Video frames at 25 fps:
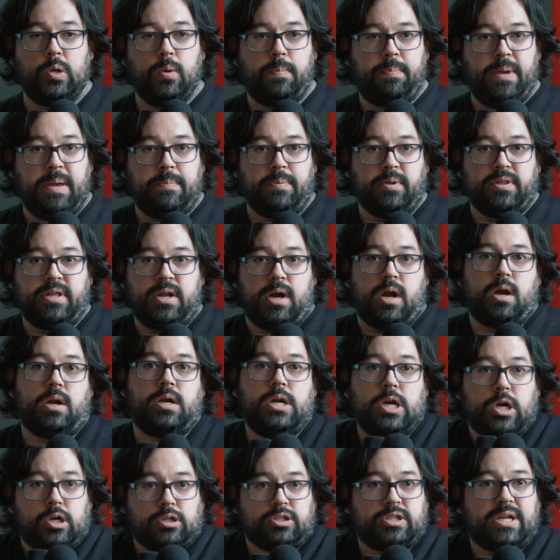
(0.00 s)
people that are
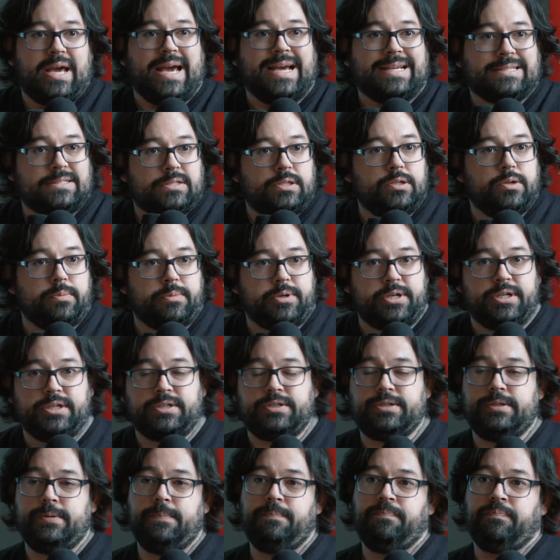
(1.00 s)
not as
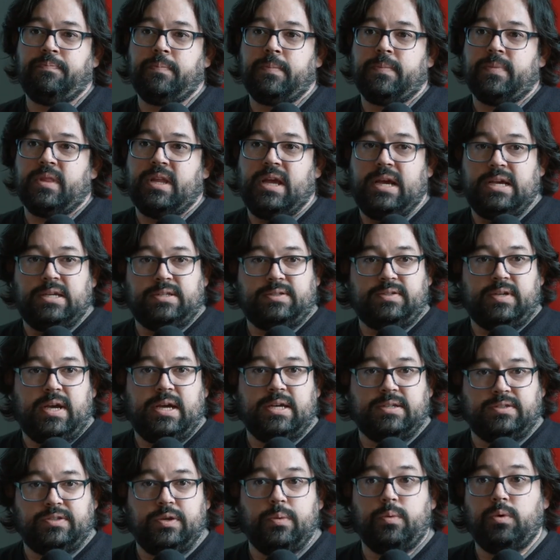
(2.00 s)
numerate
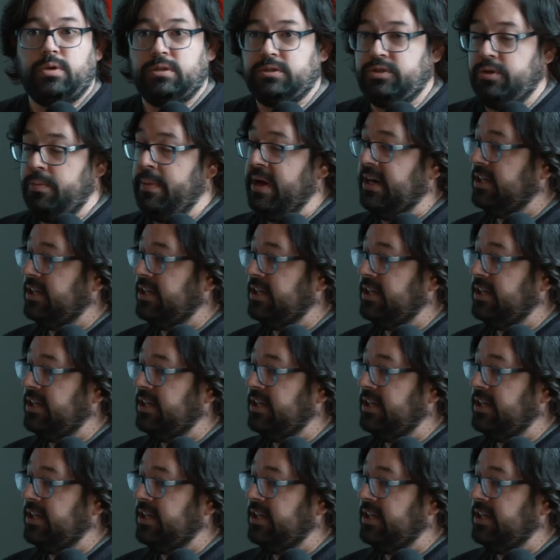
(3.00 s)
as you might